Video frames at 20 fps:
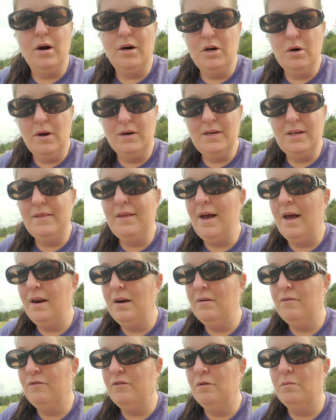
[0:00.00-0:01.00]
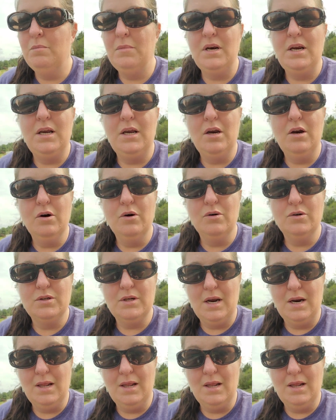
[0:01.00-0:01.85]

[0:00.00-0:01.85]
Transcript: I know I did that for many years.